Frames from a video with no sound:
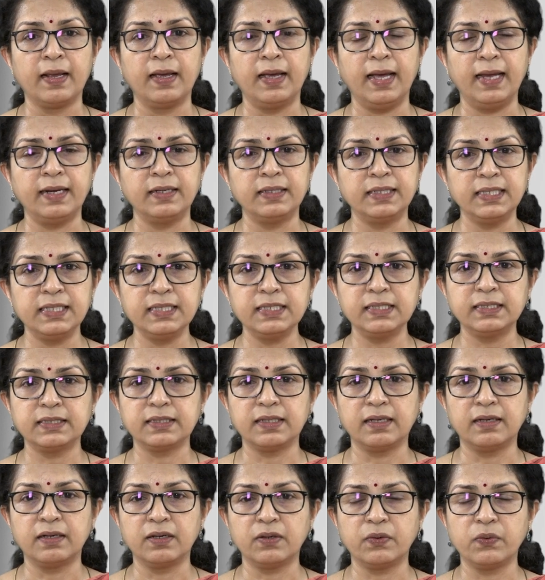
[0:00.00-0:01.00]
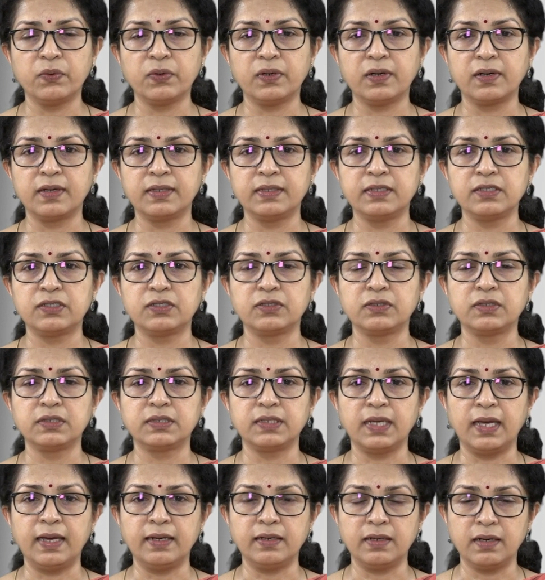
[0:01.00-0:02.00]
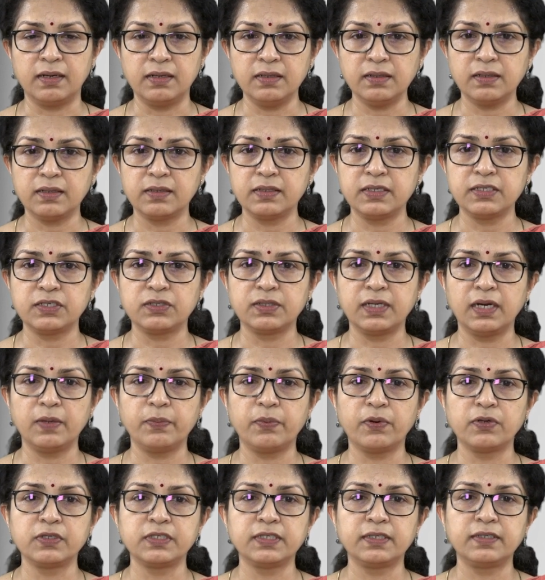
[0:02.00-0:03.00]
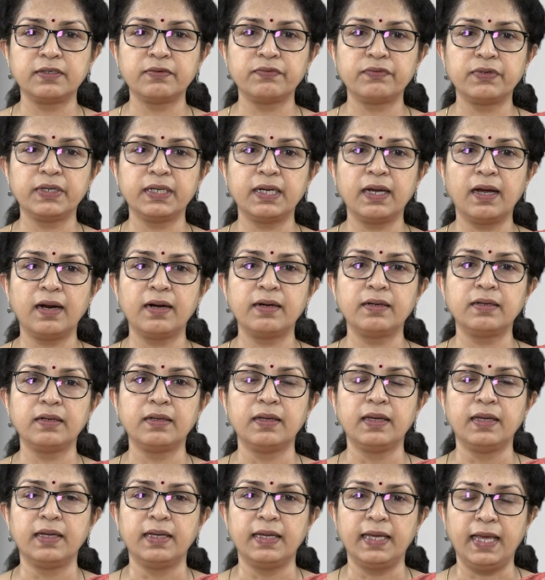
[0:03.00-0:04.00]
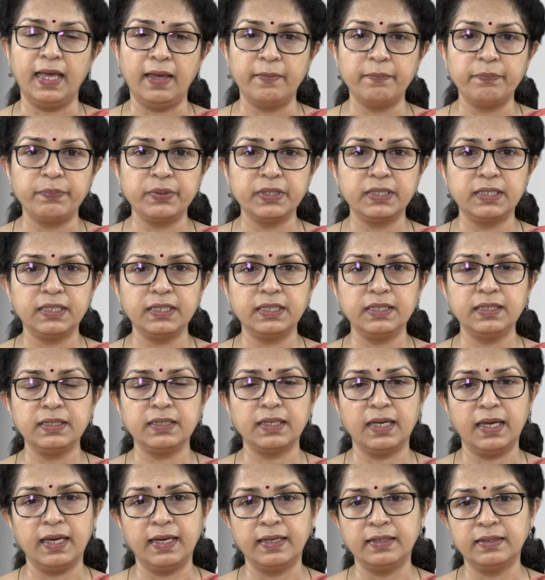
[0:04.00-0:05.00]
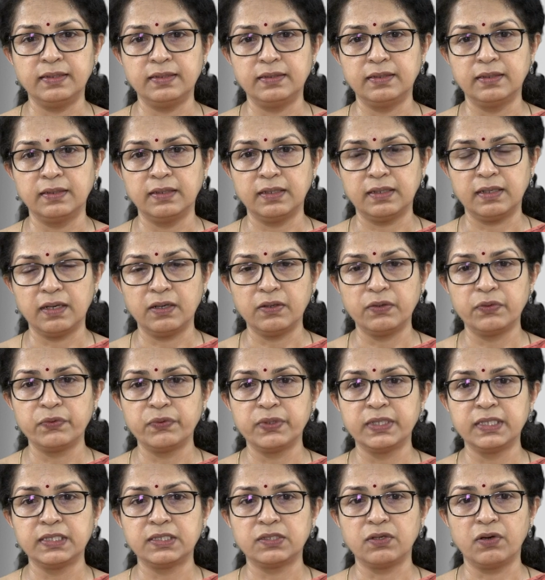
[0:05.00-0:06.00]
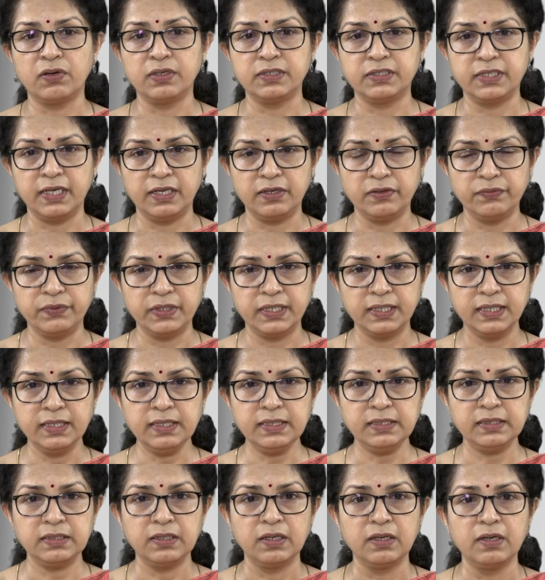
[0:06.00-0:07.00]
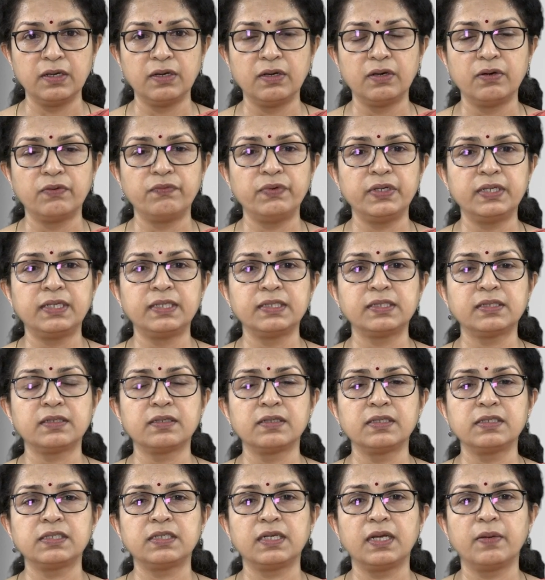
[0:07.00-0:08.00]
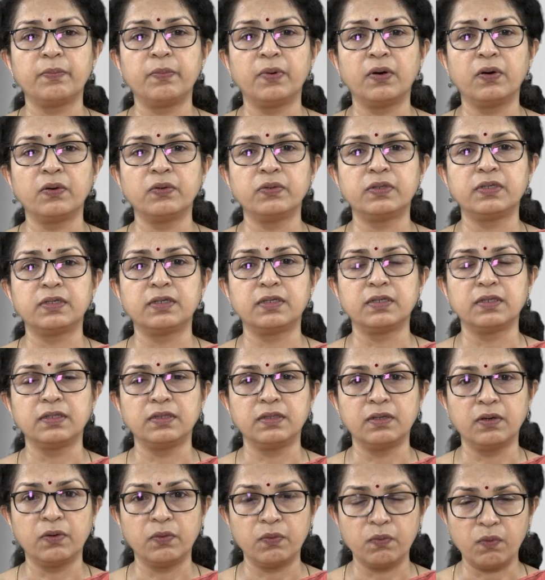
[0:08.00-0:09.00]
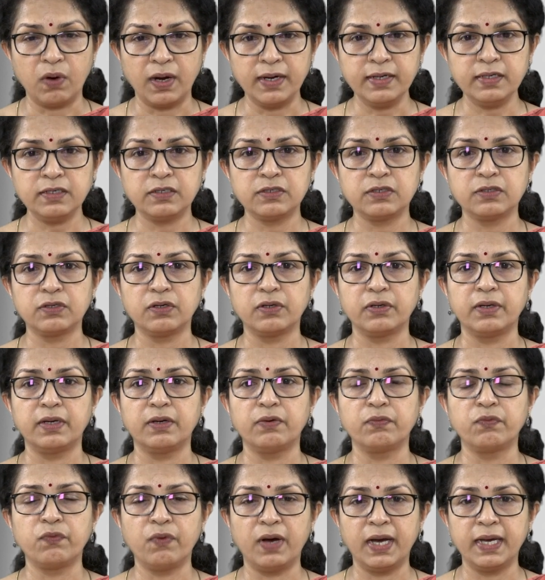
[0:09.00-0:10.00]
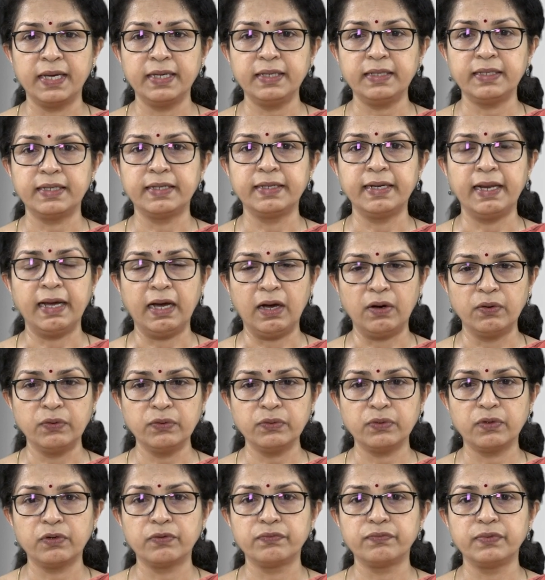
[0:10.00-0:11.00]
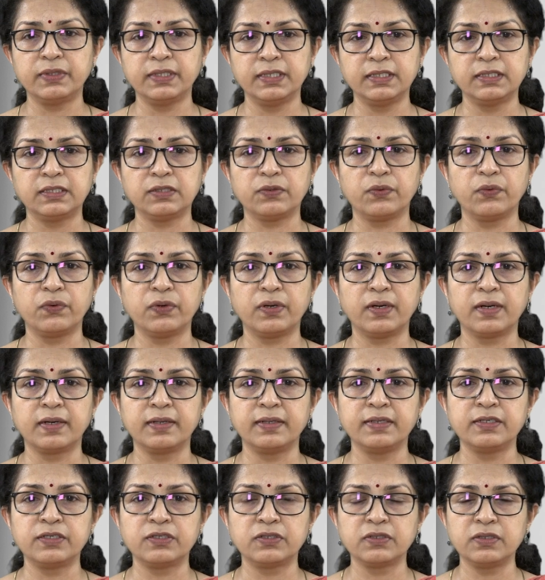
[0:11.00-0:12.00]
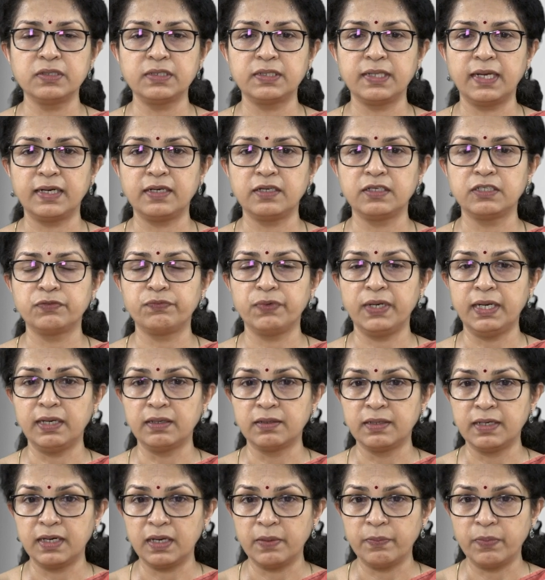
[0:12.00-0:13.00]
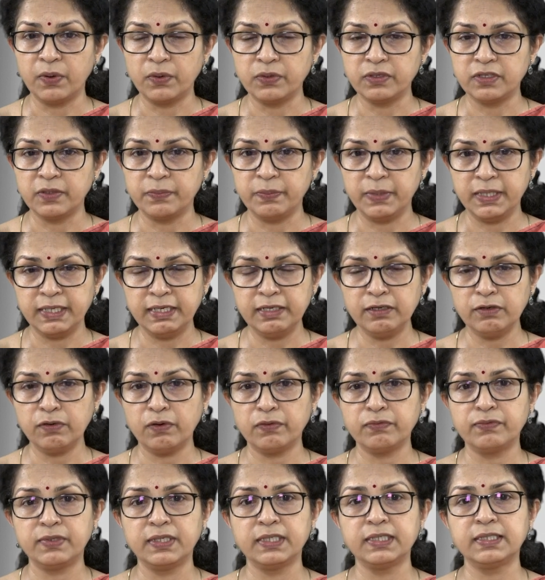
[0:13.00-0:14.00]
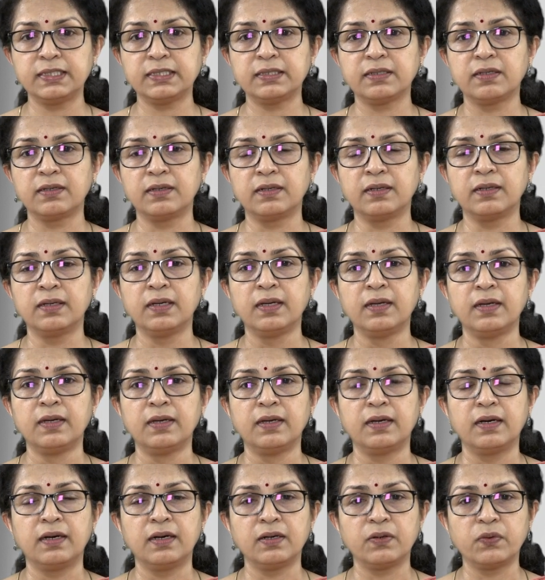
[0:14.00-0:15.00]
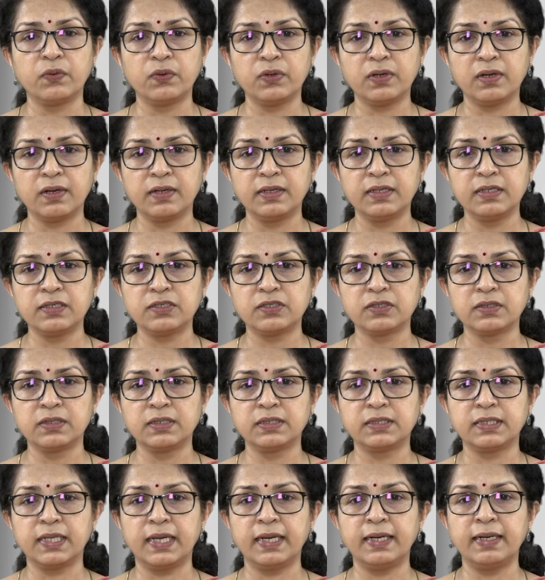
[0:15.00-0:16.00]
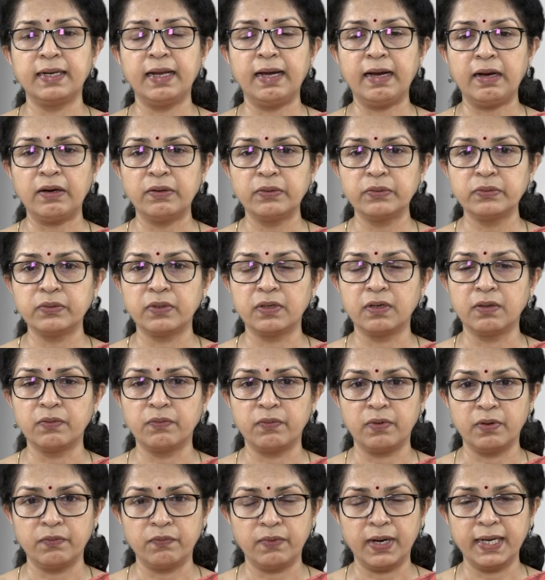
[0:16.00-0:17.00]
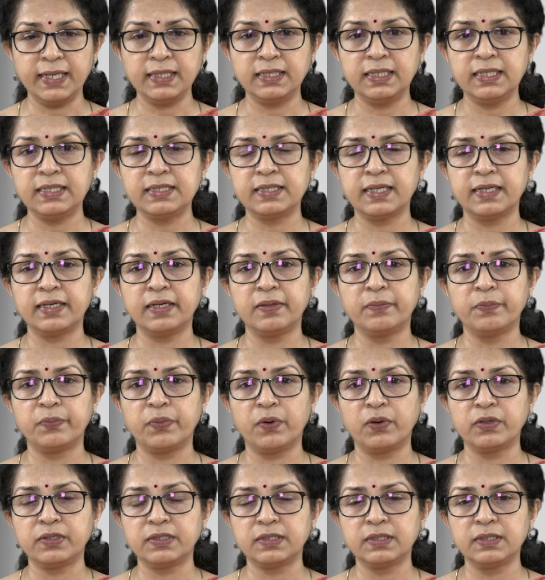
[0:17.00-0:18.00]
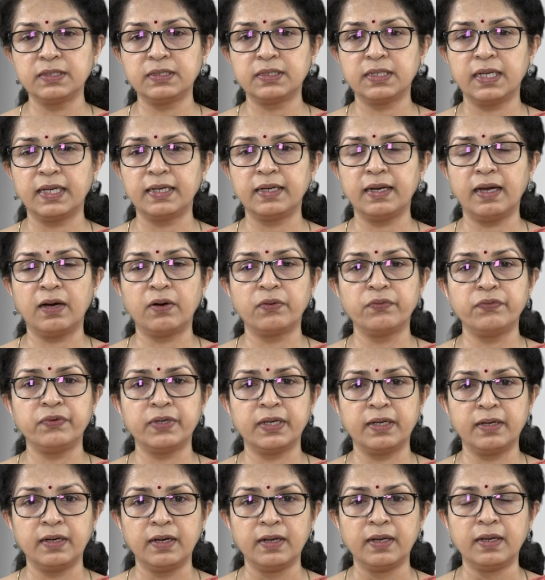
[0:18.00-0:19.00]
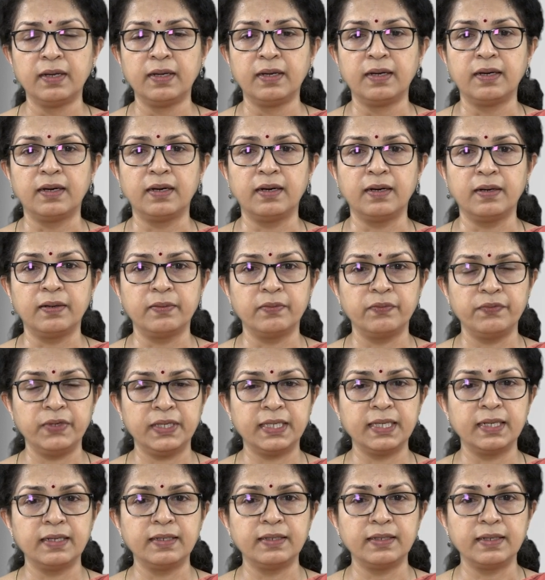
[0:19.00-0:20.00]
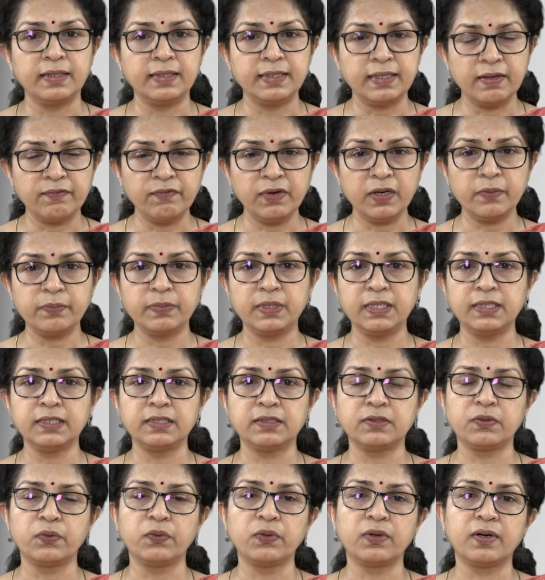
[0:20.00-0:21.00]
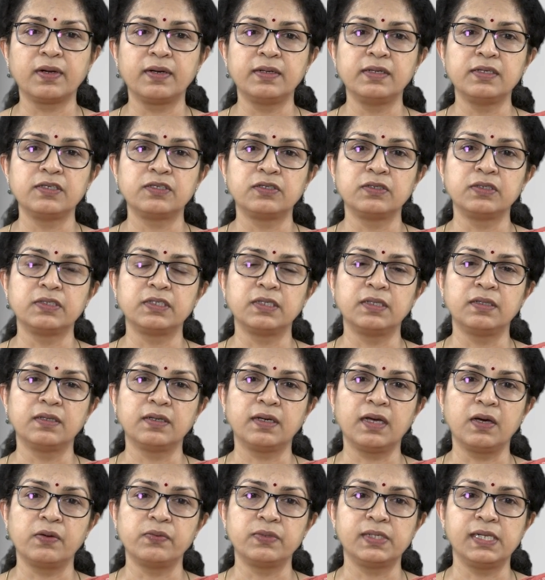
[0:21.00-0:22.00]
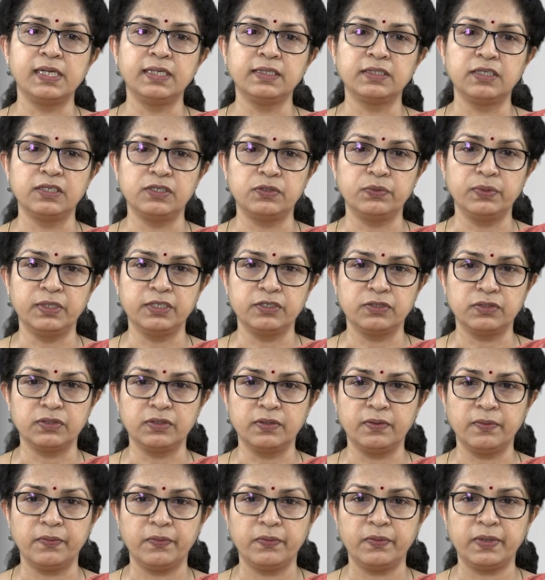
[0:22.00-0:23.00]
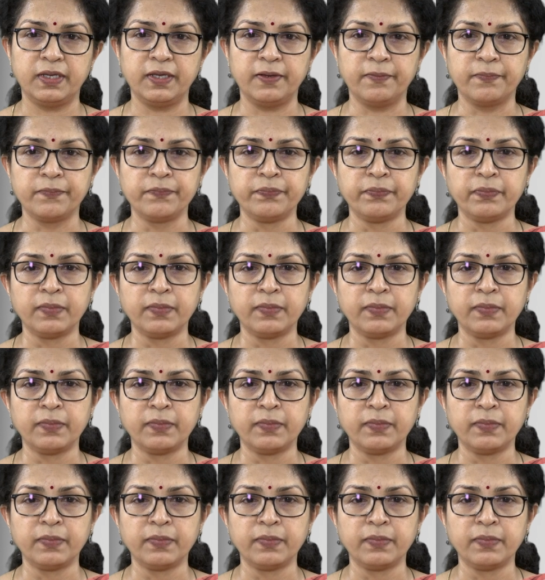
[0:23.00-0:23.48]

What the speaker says: And these core conditions are unconditional positive regard, empathy, and congruence or genuineness. We discussed about the what, why, and how of these core conditions. That is, we learned about the meaning of these core conditions and how why these are important and how we can develop these core conditions in the counseling situation. Okay.